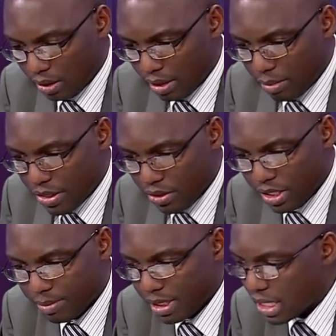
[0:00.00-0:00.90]
in Matthew
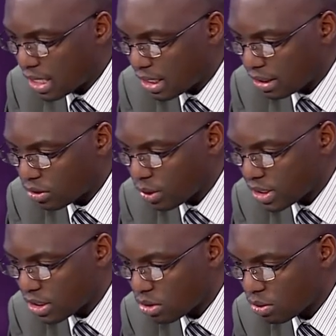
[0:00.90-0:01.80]
chapter
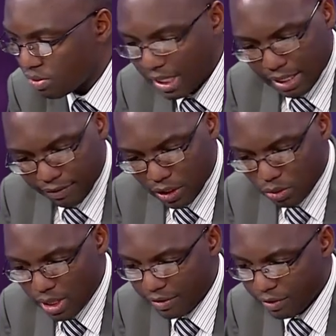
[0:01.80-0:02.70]
22, verses
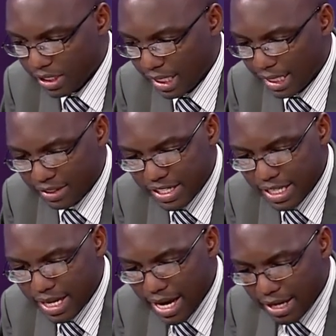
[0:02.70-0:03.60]
41 and 46, right
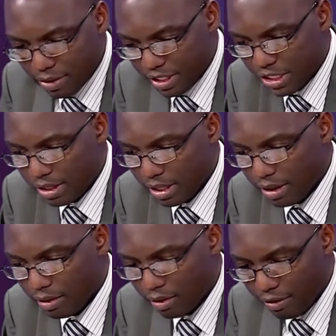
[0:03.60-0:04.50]
at the end of
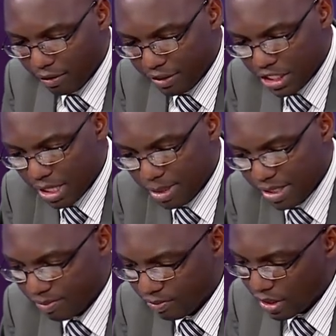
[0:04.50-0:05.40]
the
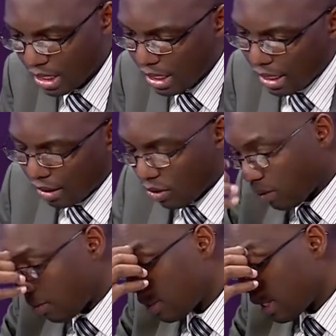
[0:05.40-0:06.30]
chapter.
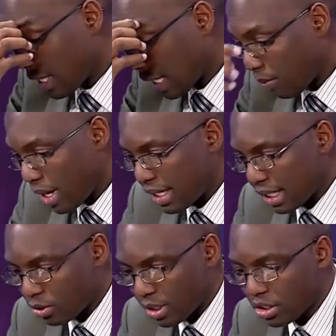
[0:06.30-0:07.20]
So this word
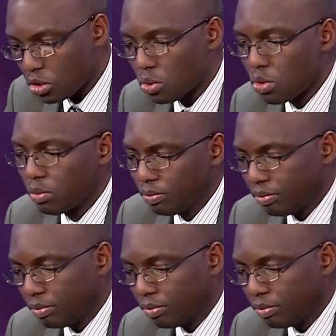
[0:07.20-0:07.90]
is talking to